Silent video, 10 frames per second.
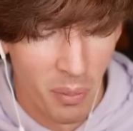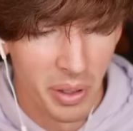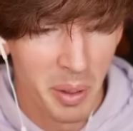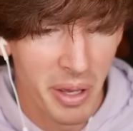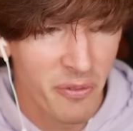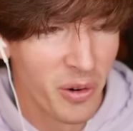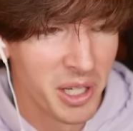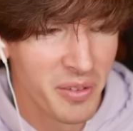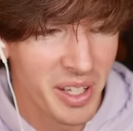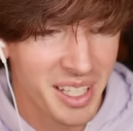I want to make
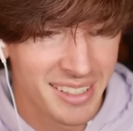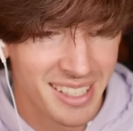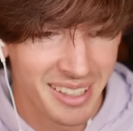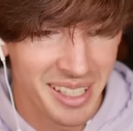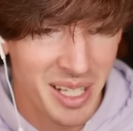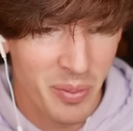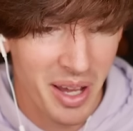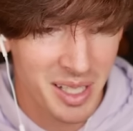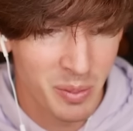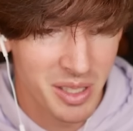fun of it because it's Lanky
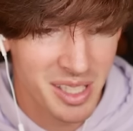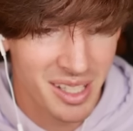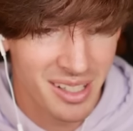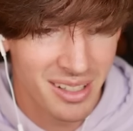Box, but this,